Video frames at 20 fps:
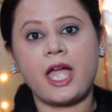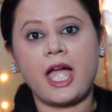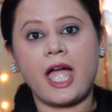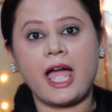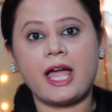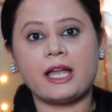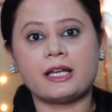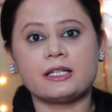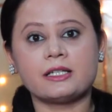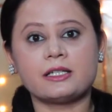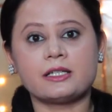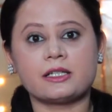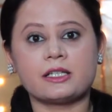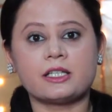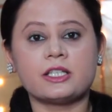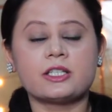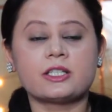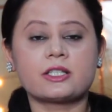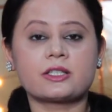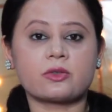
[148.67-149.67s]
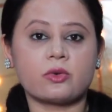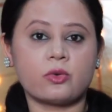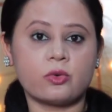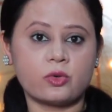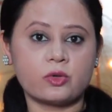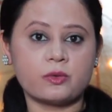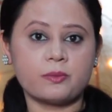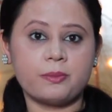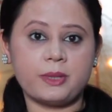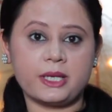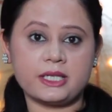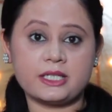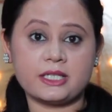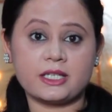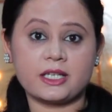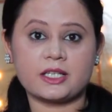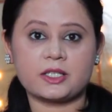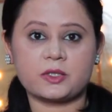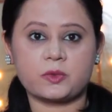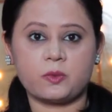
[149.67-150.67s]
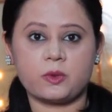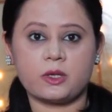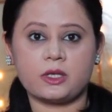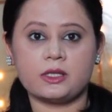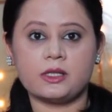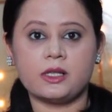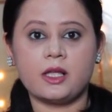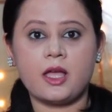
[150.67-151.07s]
and his own bedding as well,